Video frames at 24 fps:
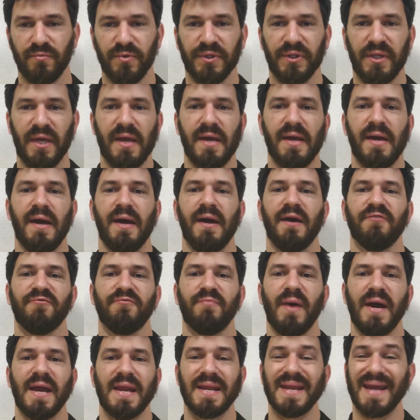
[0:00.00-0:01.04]
what they
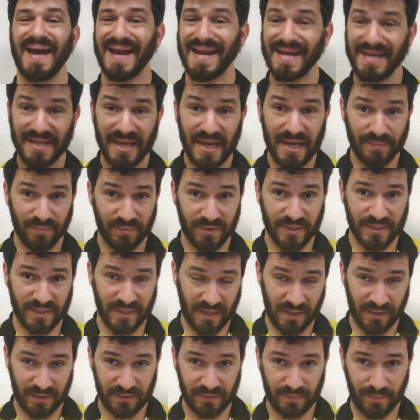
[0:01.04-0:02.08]
have by
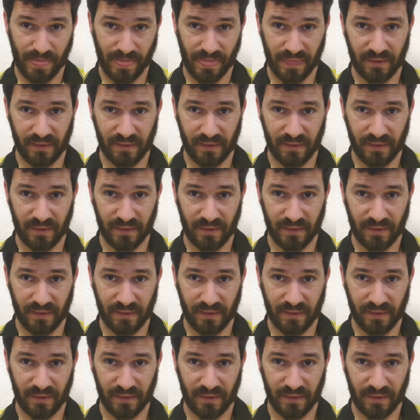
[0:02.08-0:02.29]
98%